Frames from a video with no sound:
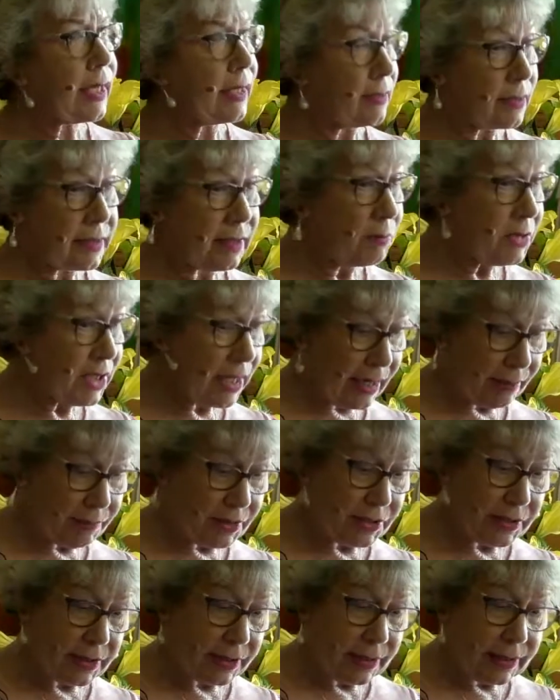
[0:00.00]
and
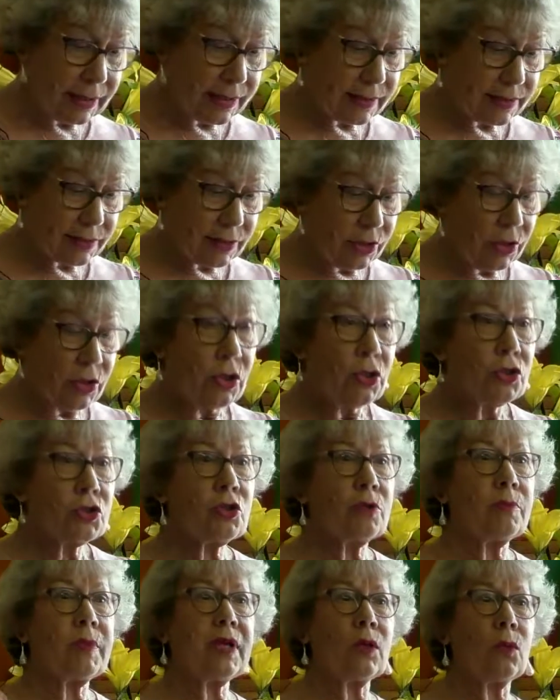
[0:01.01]
sometimes still is,
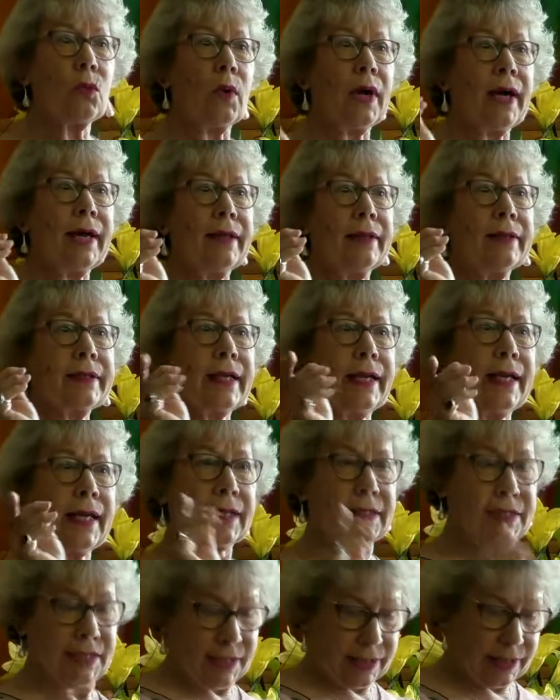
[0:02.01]
to be well
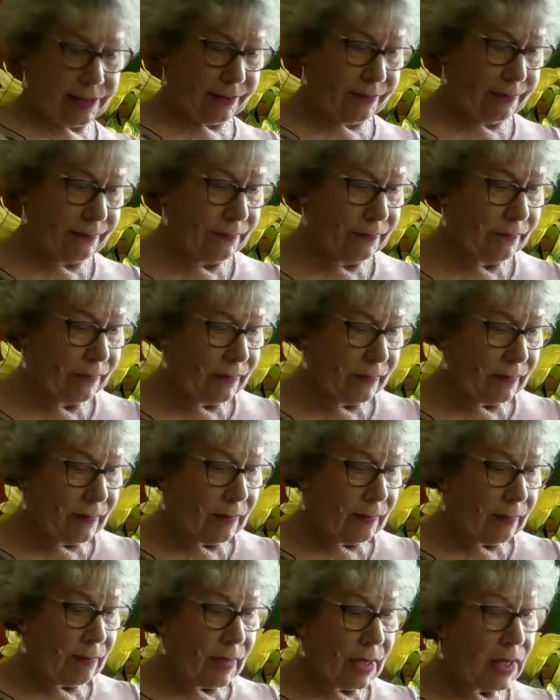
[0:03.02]
connected,
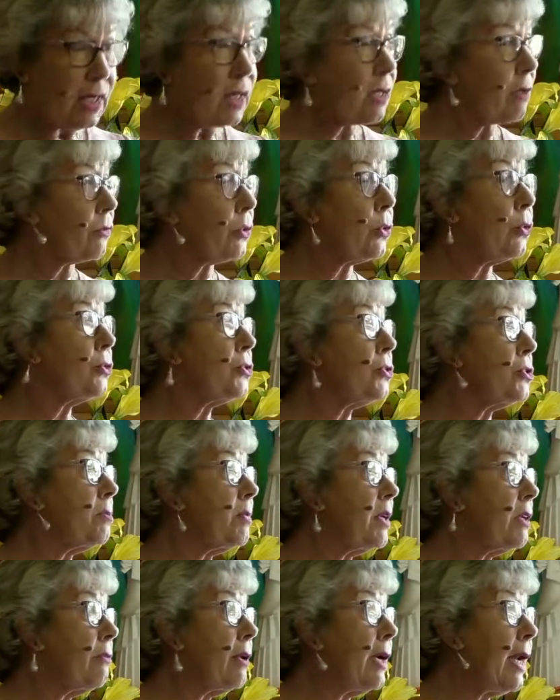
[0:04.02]
meaning, of course, to
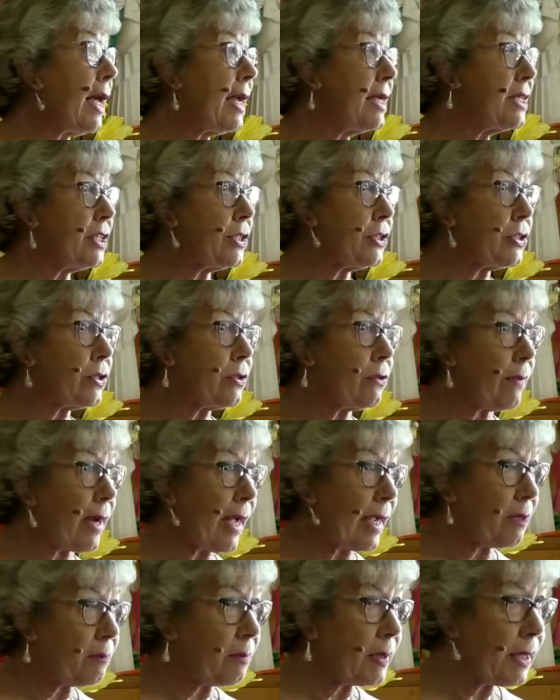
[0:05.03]
be related to the
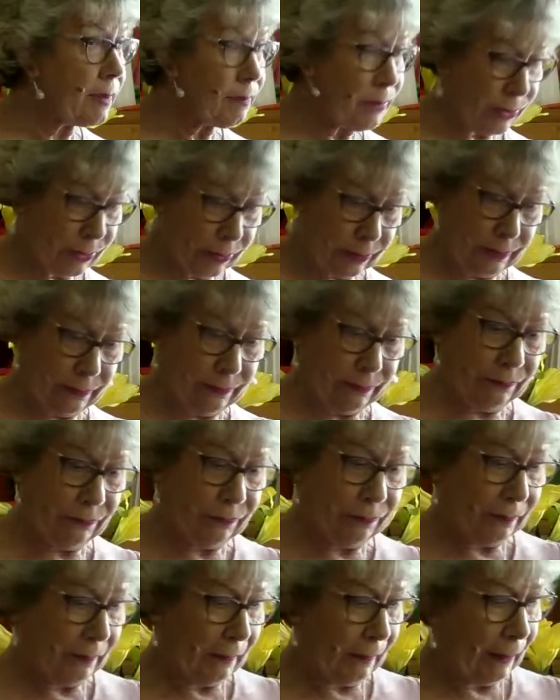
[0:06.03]
right people.
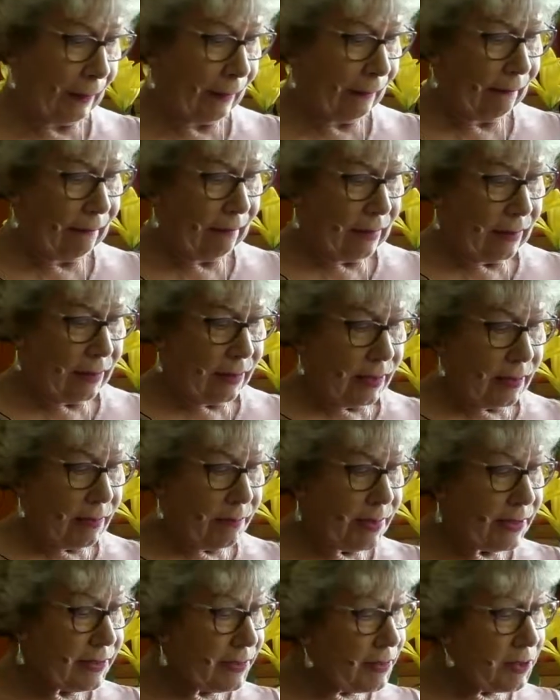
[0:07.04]

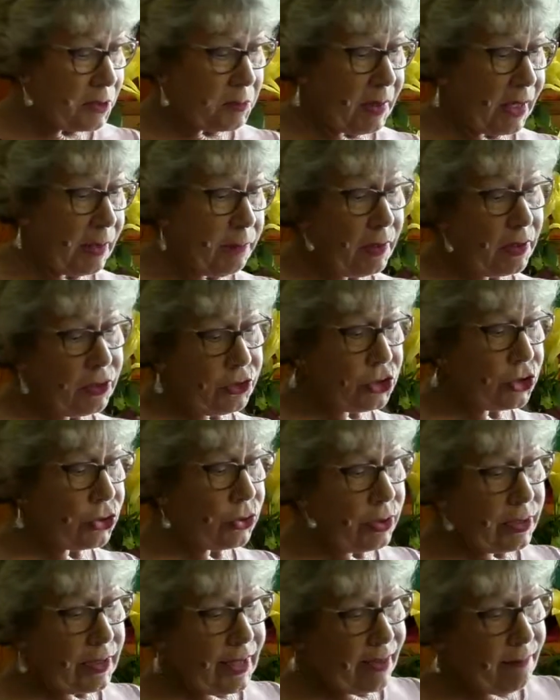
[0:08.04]
Business people
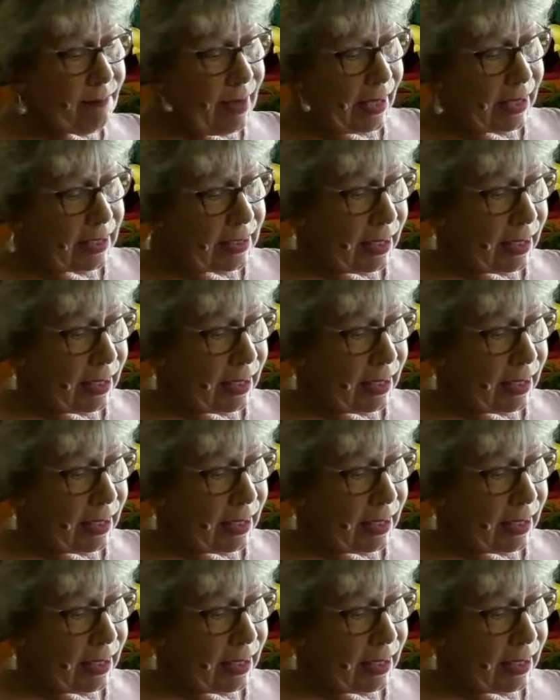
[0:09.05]
ensure they make